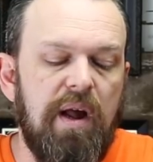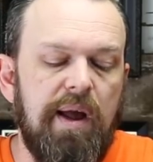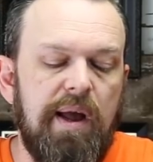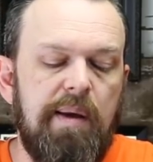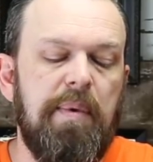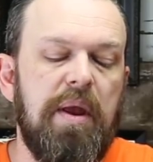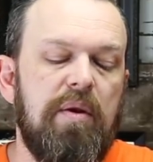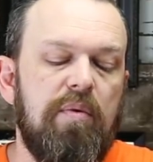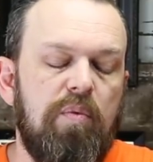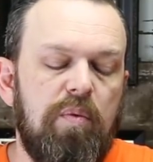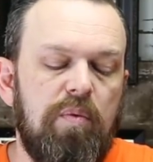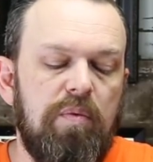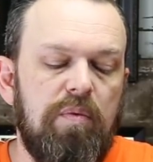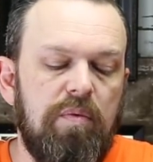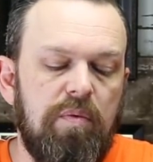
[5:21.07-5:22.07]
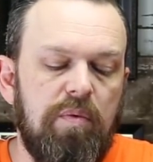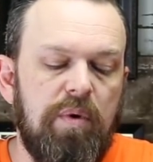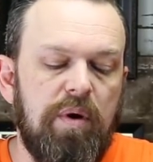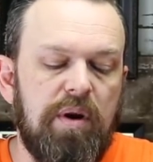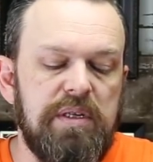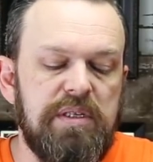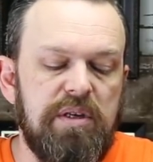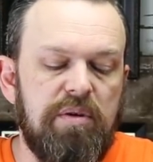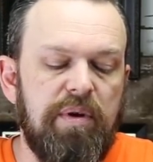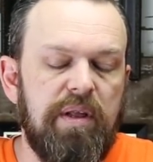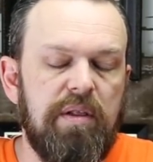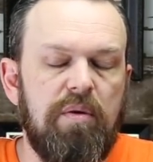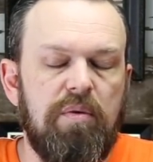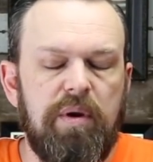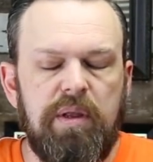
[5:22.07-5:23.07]
and we're
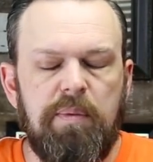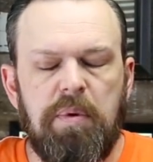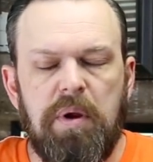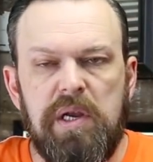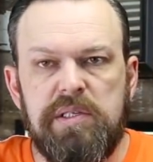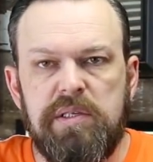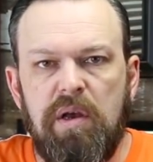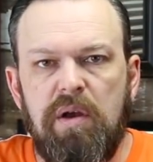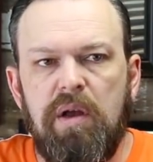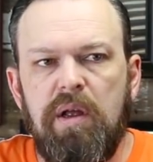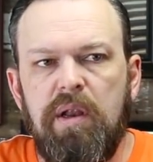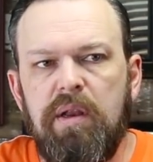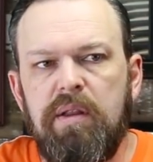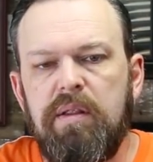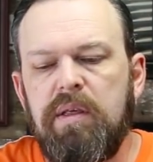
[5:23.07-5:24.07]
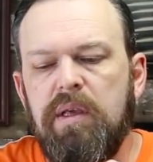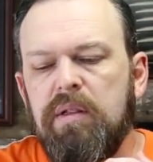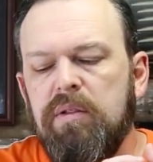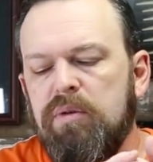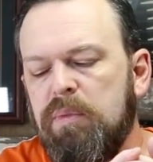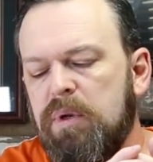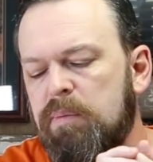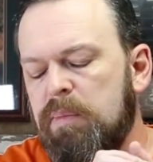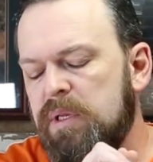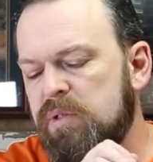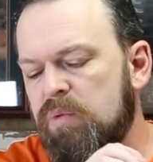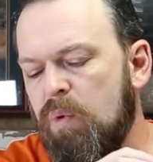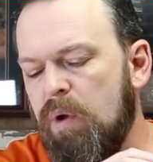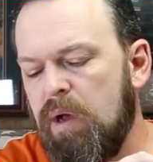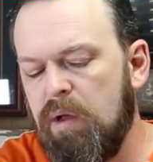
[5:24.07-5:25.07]
considering lowering the price on the aluminum
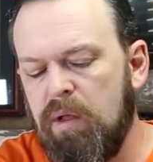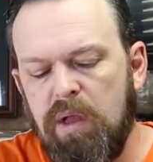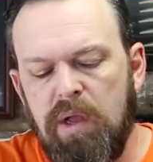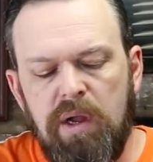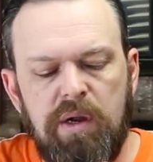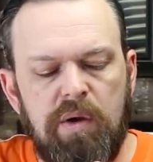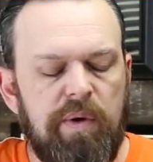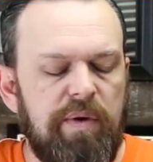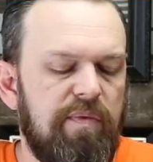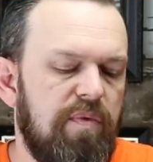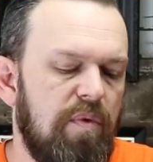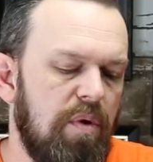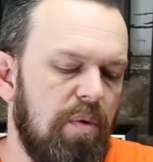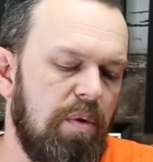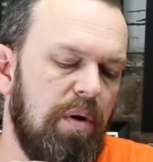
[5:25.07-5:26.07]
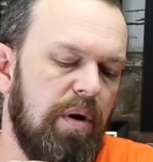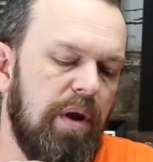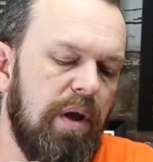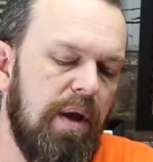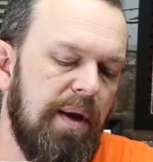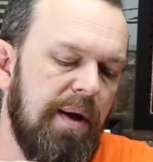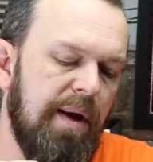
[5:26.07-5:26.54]
as well going forward.